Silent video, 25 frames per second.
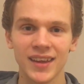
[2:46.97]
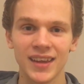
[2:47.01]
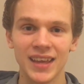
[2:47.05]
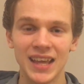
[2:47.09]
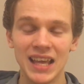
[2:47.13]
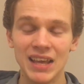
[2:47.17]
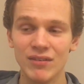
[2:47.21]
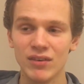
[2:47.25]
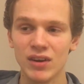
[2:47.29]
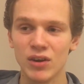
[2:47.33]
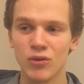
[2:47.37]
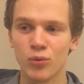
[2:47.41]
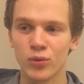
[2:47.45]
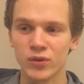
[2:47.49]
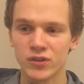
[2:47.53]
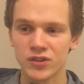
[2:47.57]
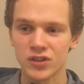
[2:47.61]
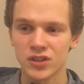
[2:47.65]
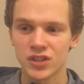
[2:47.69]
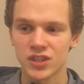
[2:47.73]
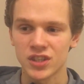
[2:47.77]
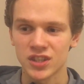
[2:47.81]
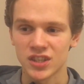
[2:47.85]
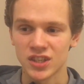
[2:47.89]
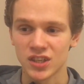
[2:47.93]
Even if we
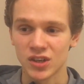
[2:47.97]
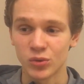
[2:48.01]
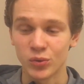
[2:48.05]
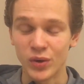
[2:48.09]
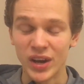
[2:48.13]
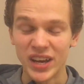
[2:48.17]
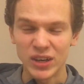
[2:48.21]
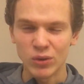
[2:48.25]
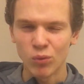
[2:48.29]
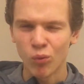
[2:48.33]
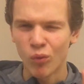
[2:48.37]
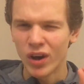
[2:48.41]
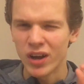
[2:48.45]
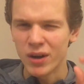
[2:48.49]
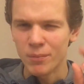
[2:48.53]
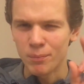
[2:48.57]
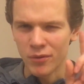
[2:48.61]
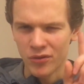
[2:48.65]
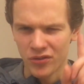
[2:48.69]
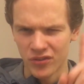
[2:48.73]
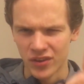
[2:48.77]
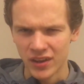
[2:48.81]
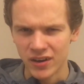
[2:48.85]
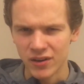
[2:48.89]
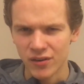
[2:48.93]
just read
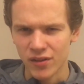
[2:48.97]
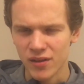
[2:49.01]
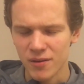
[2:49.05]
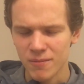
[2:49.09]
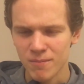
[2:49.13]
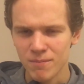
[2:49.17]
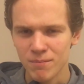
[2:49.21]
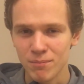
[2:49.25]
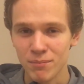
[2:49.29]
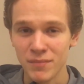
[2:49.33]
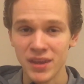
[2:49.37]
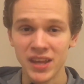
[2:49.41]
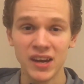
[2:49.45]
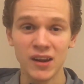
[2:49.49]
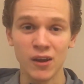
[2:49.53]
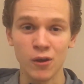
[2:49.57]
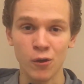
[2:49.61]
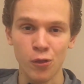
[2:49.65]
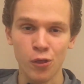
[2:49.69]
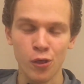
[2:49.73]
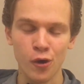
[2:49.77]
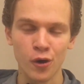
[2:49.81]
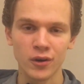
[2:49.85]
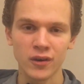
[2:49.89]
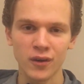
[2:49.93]
1% of them, meaning
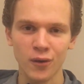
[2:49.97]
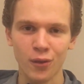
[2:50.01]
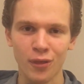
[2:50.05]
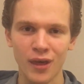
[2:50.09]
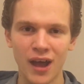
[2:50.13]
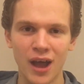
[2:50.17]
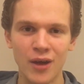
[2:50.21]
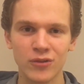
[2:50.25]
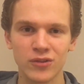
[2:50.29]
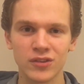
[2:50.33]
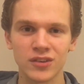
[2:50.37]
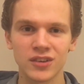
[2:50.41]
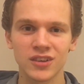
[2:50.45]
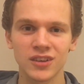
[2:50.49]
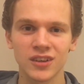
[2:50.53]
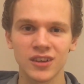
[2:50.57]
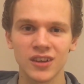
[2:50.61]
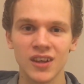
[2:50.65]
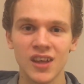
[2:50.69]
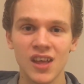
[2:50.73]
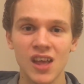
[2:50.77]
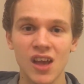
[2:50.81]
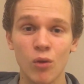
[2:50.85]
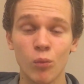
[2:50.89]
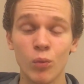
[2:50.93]
30,000,
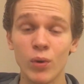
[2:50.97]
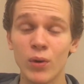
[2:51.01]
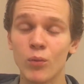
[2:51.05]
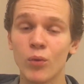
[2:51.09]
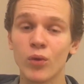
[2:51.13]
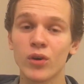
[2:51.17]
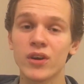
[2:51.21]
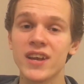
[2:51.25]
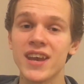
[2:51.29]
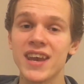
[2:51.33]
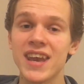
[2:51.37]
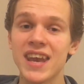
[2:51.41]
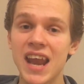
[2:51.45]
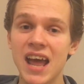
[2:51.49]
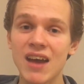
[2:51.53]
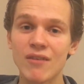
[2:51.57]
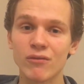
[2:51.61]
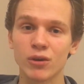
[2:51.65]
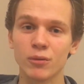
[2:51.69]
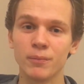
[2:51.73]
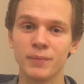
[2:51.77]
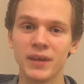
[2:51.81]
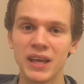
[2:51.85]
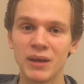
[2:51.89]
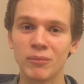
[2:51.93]
we would
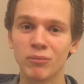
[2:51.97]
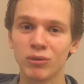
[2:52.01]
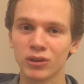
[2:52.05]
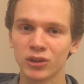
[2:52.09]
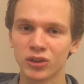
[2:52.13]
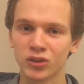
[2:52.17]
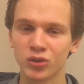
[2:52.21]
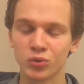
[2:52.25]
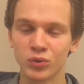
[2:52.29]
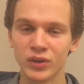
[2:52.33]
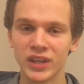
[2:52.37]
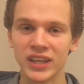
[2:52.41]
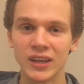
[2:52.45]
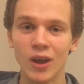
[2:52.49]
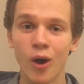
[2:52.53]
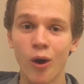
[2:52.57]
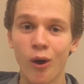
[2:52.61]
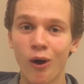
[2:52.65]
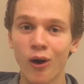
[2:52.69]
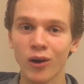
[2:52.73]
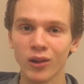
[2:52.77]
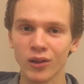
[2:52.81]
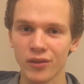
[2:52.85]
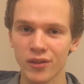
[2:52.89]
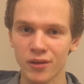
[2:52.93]
never be able to read
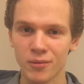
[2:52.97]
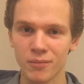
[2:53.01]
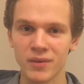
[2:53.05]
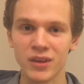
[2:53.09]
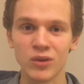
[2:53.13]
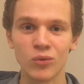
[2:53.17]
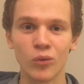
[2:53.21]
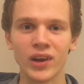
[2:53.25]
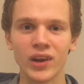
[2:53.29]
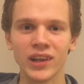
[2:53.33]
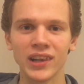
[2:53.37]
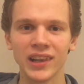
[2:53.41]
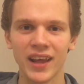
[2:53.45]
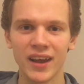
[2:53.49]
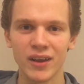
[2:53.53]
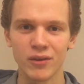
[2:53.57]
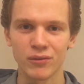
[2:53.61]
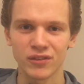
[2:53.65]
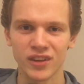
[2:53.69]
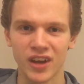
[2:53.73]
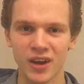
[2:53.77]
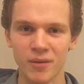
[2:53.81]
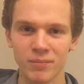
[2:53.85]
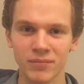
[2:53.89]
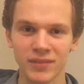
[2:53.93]
all of them in one
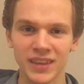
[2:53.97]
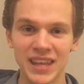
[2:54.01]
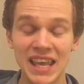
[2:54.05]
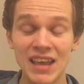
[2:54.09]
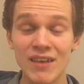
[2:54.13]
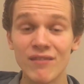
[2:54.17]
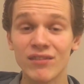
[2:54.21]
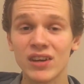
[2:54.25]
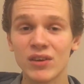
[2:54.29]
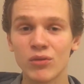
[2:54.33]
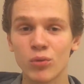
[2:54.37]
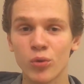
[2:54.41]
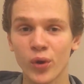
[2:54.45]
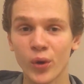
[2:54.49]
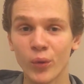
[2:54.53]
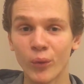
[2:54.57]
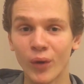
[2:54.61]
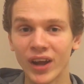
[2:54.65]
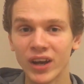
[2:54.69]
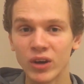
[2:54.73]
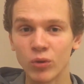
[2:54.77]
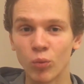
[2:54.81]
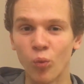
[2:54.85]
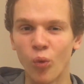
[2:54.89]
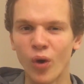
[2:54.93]
lifetime. Even if we
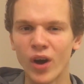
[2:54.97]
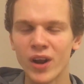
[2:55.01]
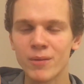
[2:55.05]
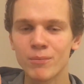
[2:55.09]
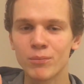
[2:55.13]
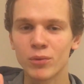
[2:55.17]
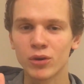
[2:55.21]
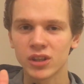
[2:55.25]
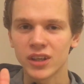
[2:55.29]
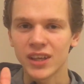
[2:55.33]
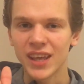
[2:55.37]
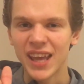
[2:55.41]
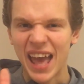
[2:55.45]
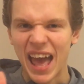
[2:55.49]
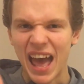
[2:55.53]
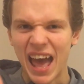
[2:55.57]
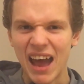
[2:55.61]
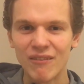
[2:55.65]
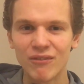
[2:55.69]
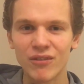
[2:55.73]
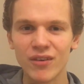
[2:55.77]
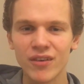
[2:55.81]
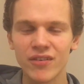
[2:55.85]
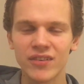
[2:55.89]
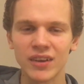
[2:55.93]
read one book
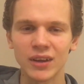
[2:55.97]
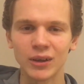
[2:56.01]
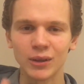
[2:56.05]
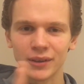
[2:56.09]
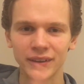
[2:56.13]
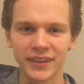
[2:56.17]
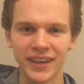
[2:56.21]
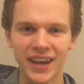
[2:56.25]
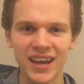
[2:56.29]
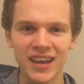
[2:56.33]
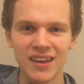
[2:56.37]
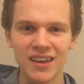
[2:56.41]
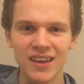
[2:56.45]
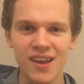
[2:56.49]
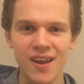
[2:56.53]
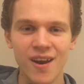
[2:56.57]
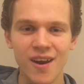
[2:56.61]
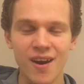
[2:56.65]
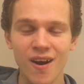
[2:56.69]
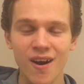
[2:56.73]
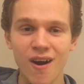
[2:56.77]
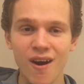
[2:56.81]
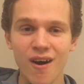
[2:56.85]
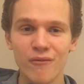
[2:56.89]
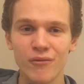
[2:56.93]
every single day
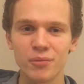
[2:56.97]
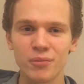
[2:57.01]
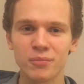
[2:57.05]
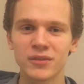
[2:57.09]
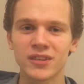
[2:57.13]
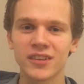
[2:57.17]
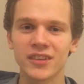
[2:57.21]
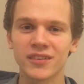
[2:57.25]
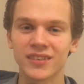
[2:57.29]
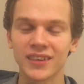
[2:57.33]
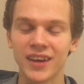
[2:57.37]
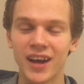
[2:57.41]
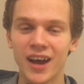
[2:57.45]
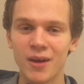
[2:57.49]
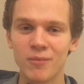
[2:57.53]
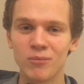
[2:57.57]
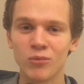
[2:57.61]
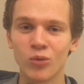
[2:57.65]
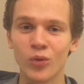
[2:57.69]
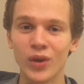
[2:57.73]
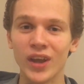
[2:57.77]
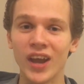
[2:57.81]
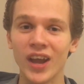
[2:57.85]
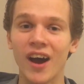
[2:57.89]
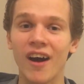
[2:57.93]
from the
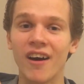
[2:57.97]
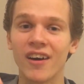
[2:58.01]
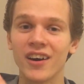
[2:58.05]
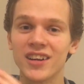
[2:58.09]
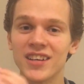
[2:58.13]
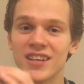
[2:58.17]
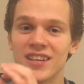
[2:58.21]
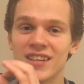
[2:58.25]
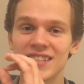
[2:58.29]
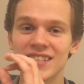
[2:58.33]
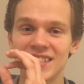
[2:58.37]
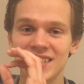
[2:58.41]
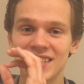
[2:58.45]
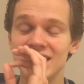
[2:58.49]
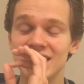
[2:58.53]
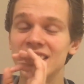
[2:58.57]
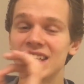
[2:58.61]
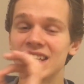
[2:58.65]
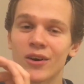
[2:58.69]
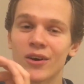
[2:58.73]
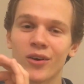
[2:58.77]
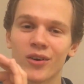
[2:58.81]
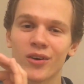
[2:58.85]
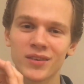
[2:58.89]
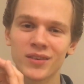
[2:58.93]
time we are
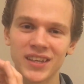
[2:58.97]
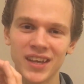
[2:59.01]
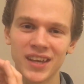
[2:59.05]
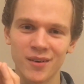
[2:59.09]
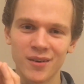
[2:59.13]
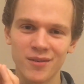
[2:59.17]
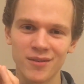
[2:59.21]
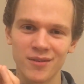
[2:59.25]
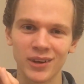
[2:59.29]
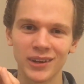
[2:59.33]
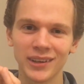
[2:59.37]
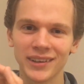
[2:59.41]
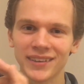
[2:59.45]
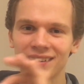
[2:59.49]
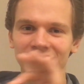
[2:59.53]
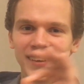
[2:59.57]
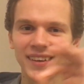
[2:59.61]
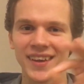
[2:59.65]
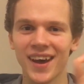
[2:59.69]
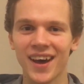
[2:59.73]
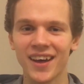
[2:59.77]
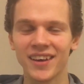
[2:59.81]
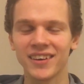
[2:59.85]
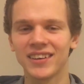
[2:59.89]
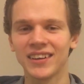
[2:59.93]
0 years old
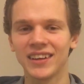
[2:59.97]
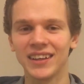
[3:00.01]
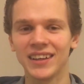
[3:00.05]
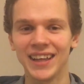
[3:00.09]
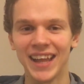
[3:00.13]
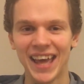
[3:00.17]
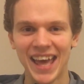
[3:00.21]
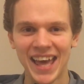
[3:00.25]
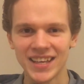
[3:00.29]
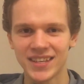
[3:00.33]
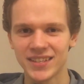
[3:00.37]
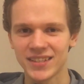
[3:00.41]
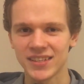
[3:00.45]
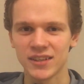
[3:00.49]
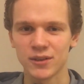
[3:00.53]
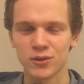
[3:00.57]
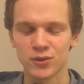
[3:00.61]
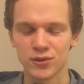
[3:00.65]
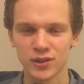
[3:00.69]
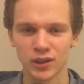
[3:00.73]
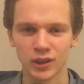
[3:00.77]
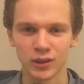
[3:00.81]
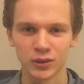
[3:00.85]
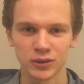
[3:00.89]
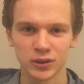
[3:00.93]
until 80
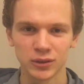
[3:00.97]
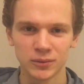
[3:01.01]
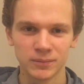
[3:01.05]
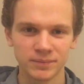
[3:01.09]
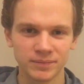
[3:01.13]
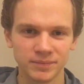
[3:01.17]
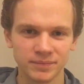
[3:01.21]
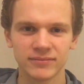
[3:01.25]
years old.